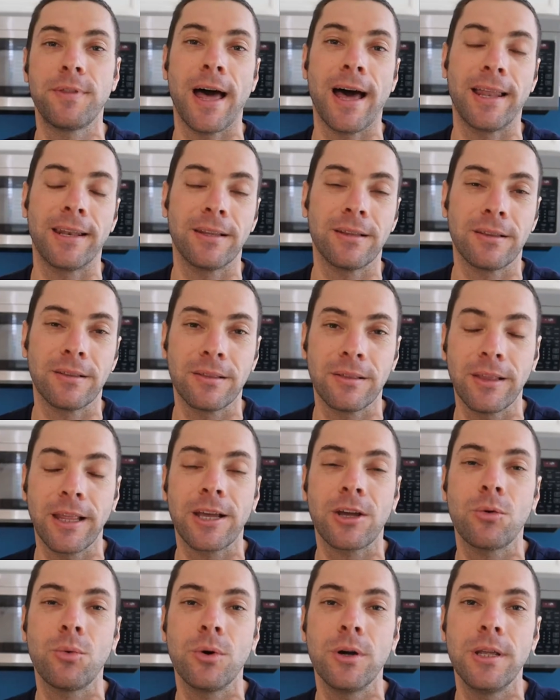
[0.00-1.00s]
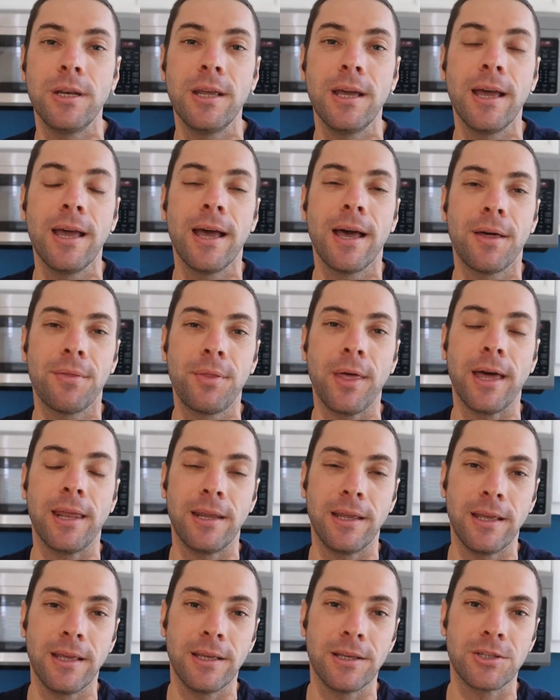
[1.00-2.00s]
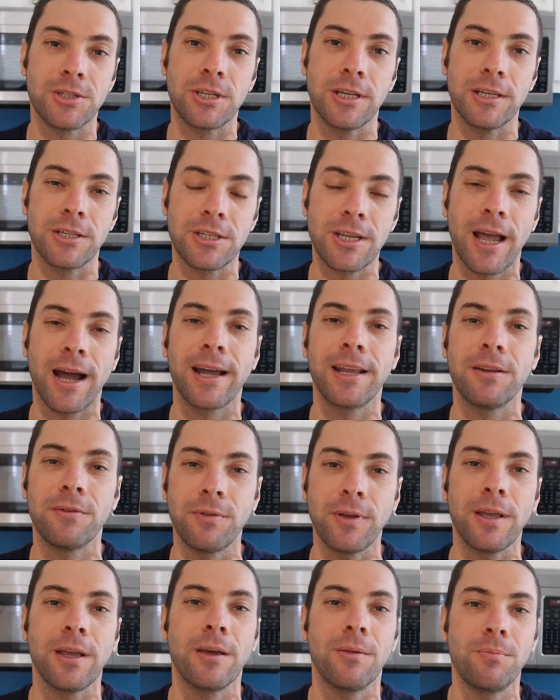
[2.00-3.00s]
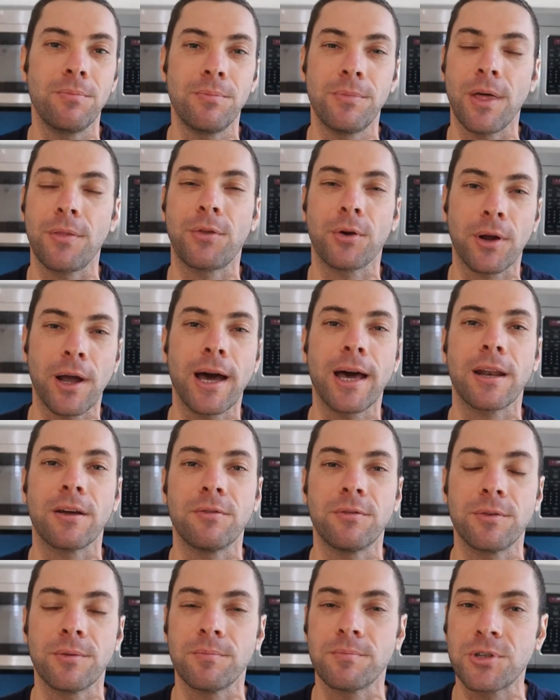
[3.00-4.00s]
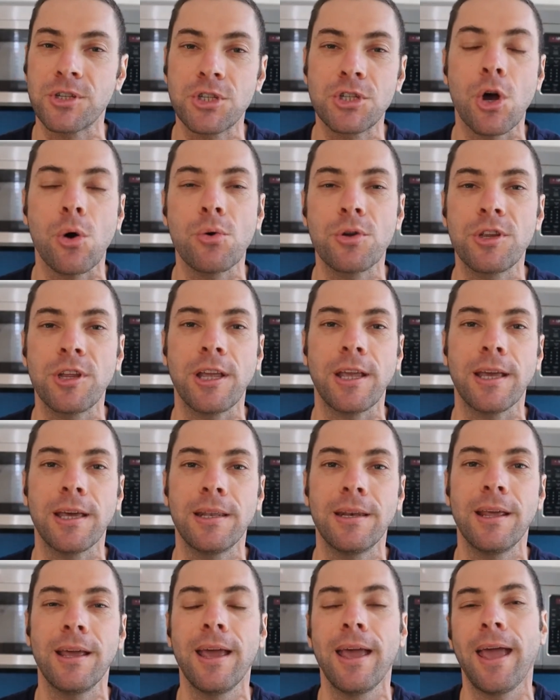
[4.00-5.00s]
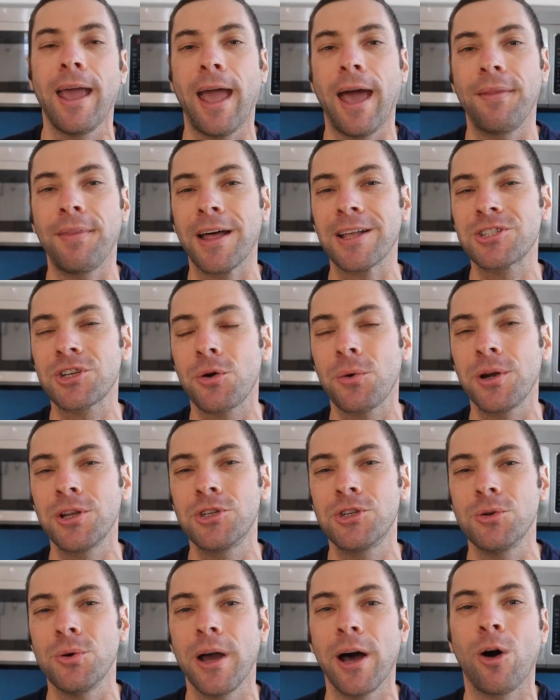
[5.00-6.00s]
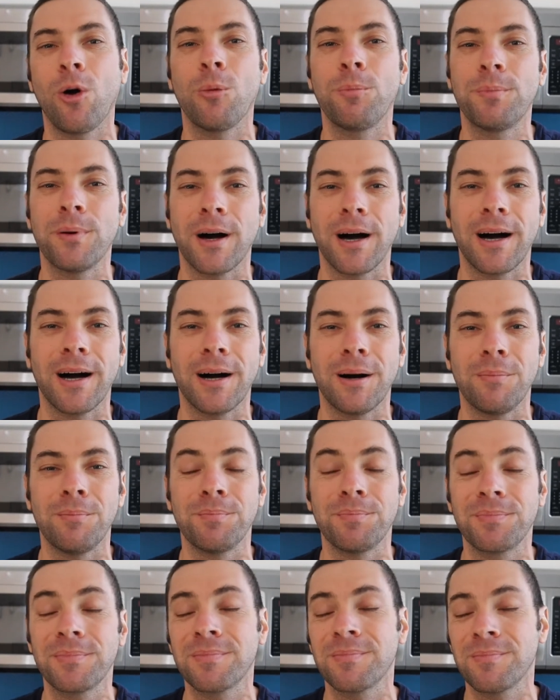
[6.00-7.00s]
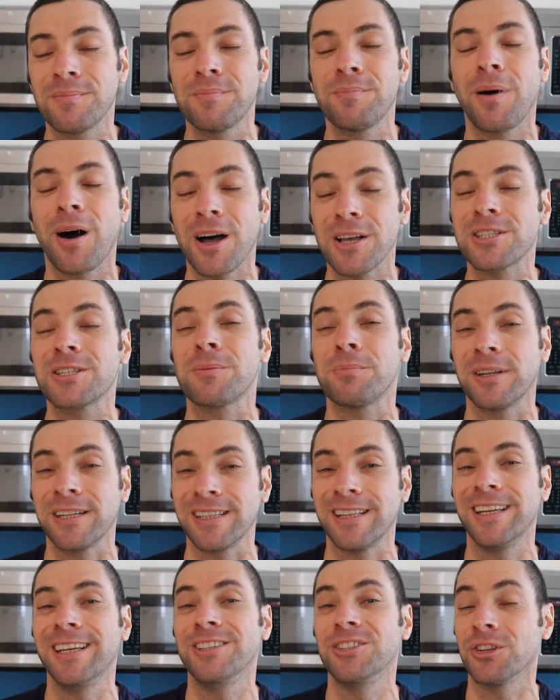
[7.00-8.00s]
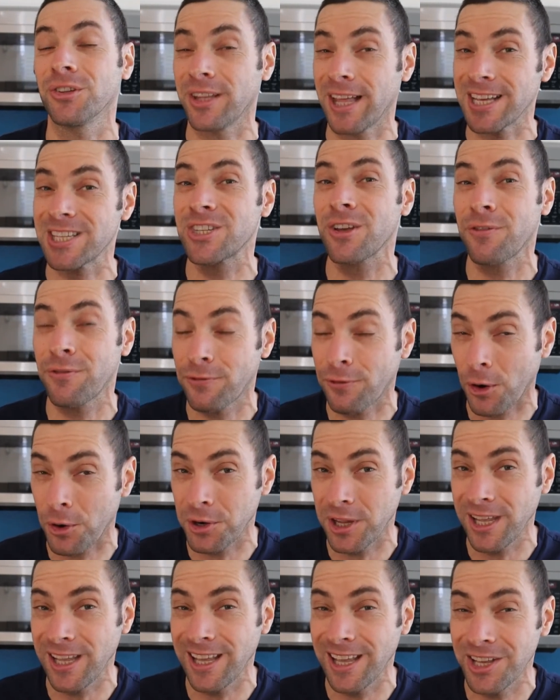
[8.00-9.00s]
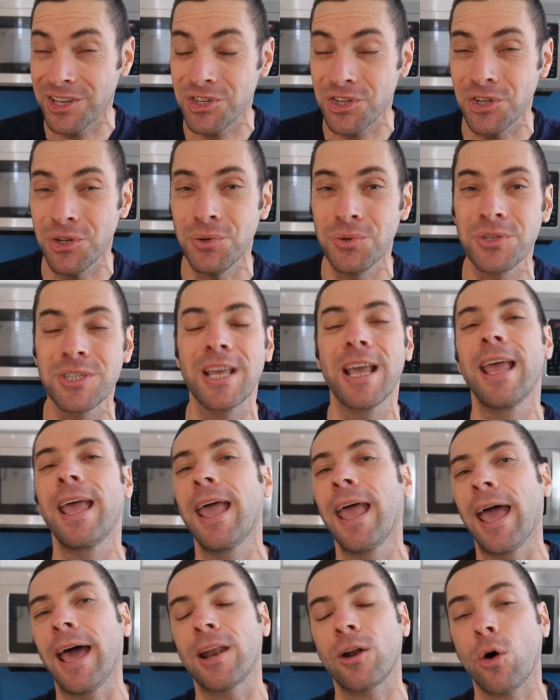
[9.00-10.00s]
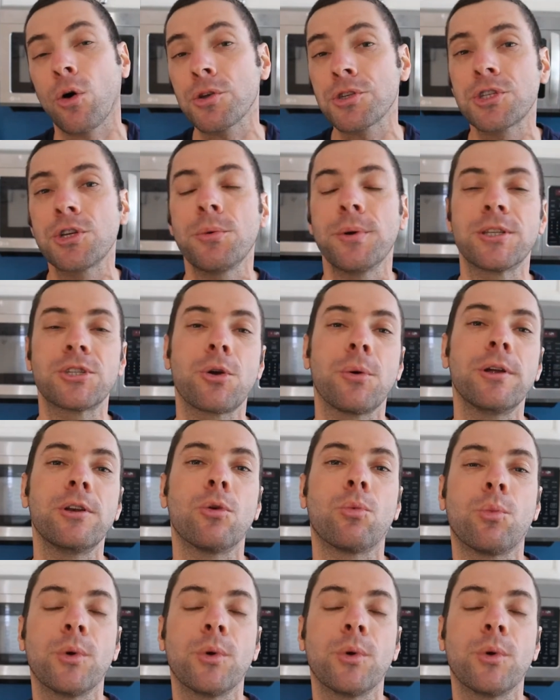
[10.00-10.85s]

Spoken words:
that liquid that they're kind of soaked in, and that's going to help possibly lead to less farting issues. And also it's going to